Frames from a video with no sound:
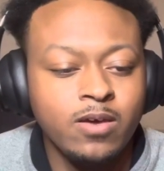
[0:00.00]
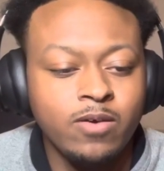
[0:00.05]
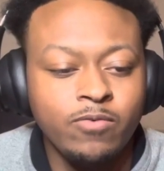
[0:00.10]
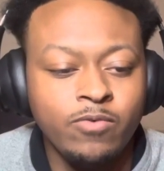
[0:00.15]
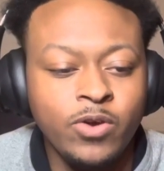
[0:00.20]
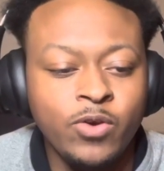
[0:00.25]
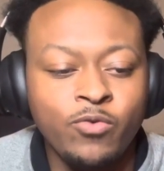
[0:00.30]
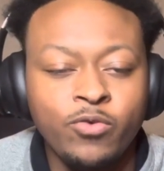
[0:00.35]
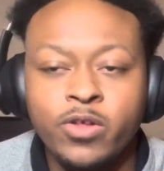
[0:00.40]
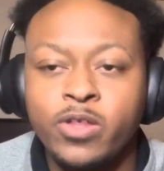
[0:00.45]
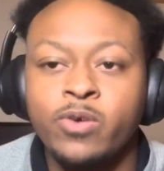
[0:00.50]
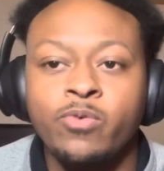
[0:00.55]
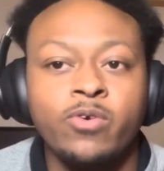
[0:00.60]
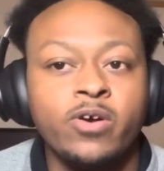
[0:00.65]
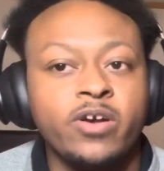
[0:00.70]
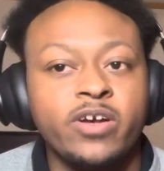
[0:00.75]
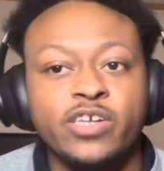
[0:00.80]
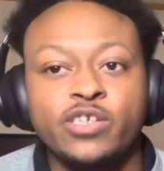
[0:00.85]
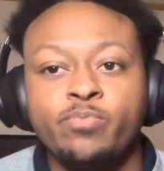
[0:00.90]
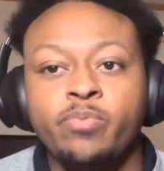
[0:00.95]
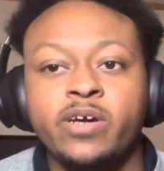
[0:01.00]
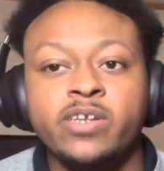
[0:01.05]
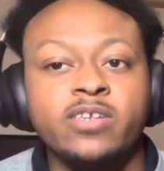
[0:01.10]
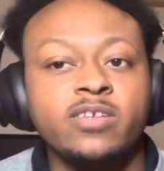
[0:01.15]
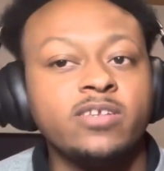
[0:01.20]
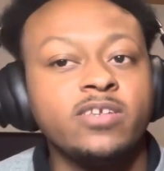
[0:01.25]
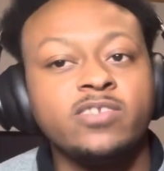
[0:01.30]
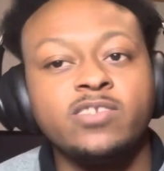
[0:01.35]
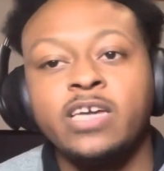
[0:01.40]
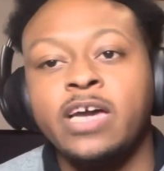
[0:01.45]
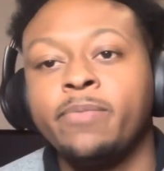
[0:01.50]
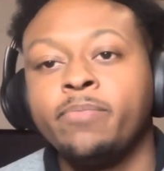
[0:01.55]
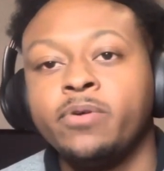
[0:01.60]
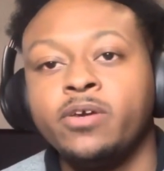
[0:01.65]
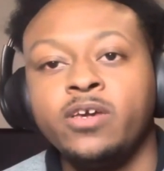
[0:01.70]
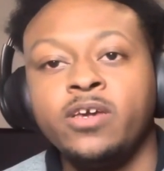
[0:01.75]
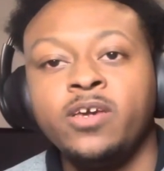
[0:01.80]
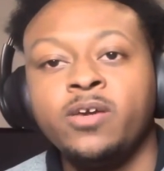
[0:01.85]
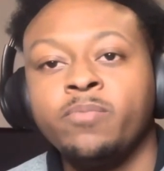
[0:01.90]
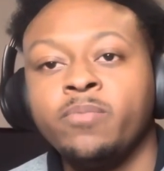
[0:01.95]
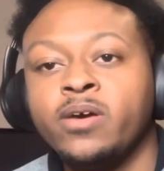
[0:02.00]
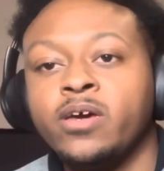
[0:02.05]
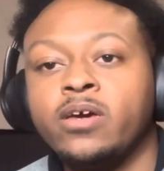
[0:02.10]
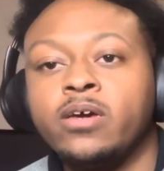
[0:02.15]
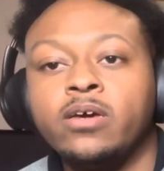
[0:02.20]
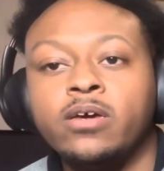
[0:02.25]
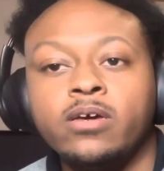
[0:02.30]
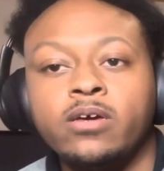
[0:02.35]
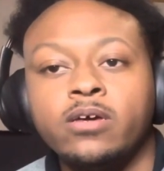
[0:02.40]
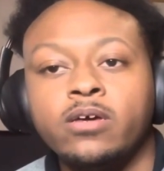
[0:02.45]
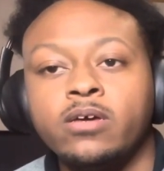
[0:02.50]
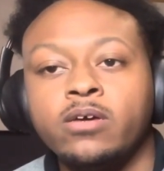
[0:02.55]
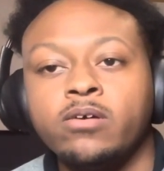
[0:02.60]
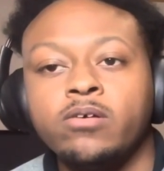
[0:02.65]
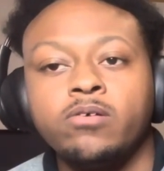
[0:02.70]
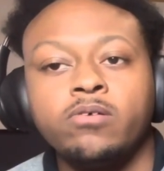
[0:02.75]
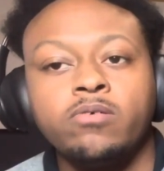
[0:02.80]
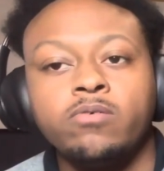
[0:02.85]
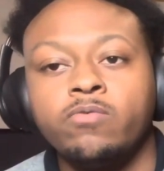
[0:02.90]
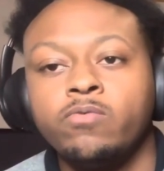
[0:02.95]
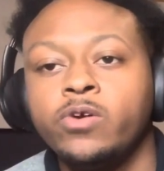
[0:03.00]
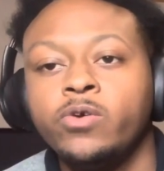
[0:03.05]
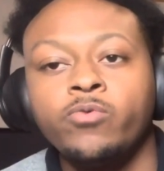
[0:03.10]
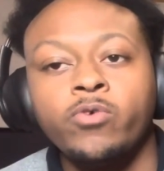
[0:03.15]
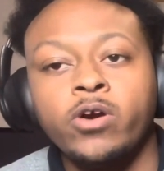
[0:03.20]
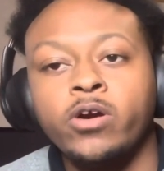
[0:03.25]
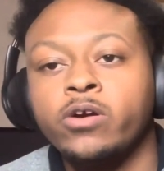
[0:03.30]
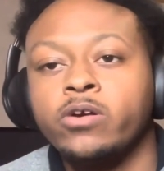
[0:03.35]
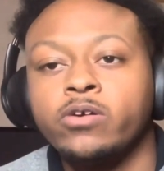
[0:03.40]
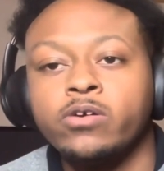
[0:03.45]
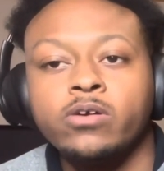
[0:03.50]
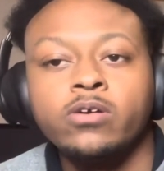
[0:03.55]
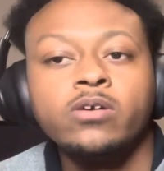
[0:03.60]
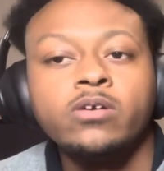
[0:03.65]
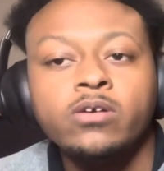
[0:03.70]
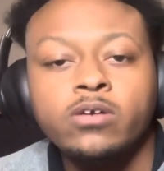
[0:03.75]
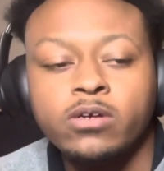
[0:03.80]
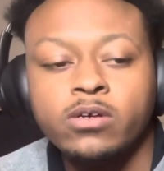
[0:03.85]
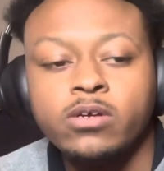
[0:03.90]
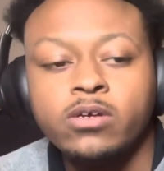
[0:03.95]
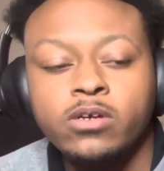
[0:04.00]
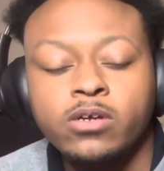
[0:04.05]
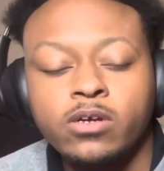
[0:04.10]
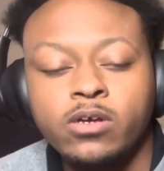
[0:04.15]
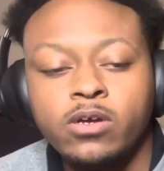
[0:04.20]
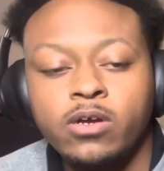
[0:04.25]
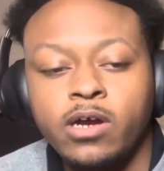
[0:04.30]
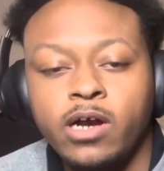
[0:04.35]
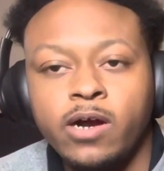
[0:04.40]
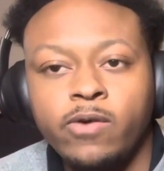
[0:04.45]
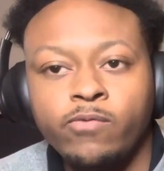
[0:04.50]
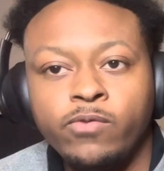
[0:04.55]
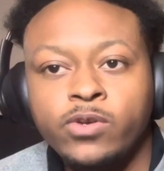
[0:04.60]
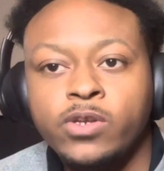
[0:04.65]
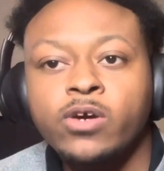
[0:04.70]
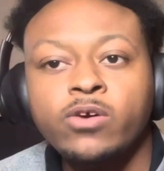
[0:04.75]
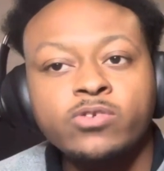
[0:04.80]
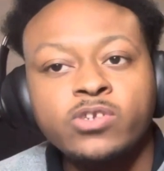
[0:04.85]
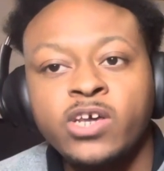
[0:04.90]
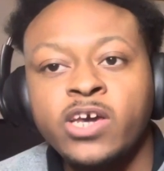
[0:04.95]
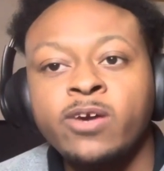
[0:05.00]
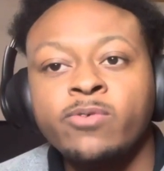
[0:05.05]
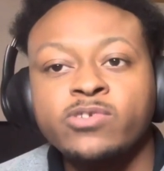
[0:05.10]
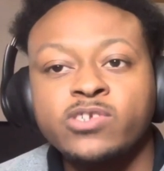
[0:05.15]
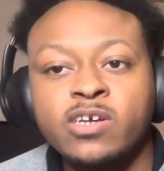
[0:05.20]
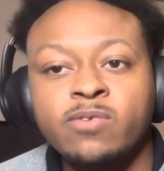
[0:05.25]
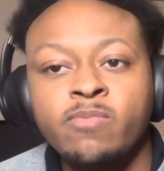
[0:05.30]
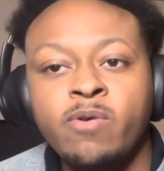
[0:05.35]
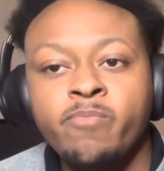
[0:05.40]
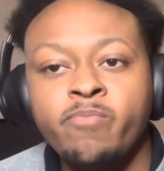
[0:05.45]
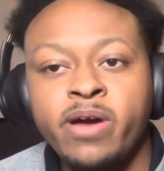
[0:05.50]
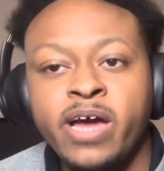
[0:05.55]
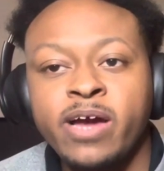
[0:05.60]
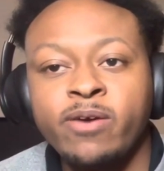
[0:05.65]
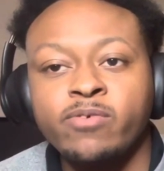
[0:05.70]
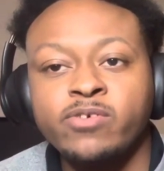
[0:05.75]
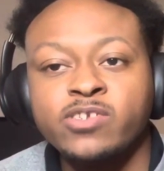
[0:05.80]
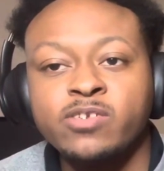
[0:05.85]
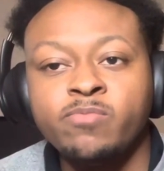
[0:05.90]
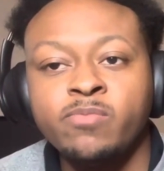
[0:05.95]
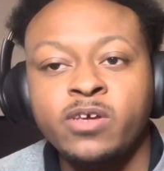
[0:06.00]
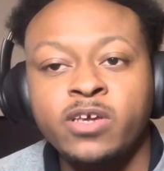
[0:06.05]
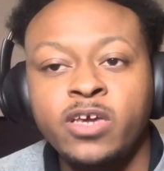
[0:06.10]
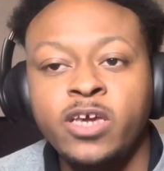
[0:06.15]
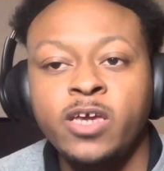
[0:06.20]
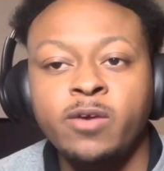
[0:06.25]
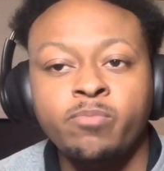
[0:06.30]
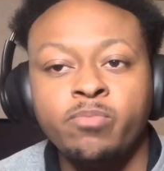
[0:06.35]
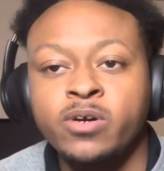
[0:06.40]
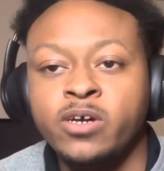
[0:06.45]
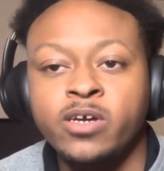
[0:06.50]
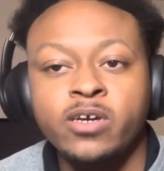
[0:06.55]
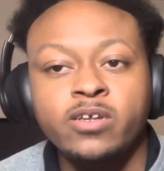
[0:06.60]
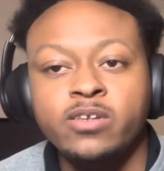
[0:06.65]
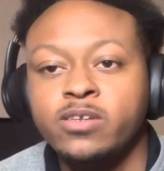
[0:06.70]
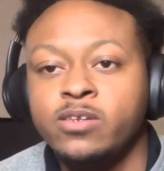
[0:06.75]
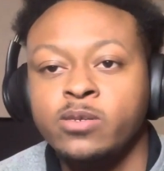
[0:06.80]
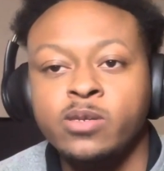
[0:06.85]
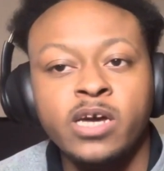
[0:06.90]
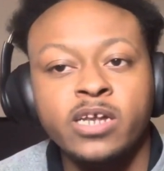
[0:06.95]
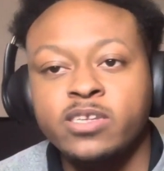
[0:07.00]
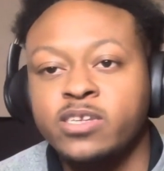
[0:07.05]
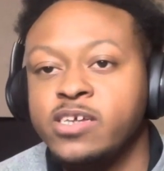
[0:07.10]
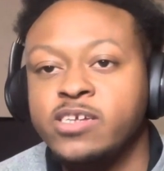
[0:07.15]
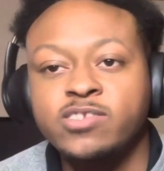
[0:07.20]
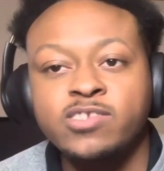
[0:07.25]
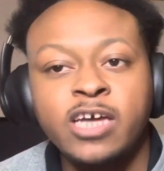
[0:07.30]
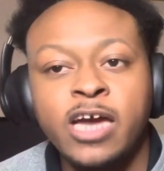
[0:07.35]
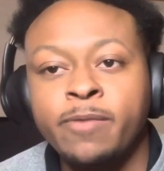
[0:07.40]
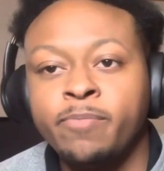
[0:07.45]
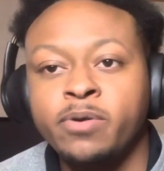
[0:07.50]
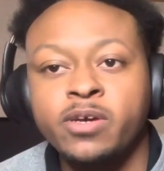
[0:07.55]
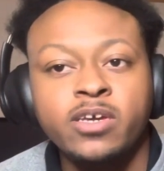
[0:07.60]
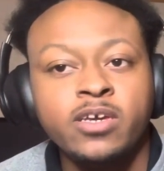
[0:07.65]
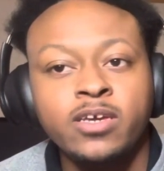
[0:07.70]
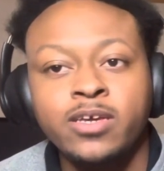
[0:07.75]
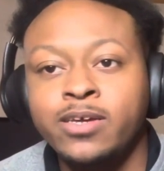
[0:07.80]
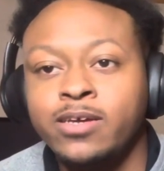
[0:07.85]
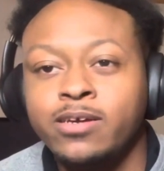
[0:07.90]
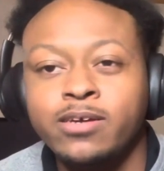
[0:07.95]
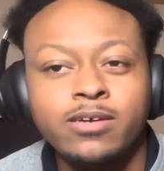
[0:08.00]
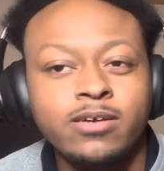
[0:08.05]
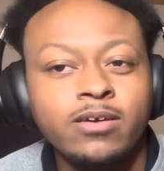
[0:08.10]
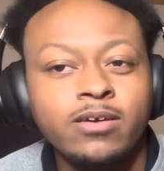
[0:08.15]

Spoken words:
We really weren't expecting this type of heat, man. We weren't. We know Tay was coming back with some heat, but not this type of heat.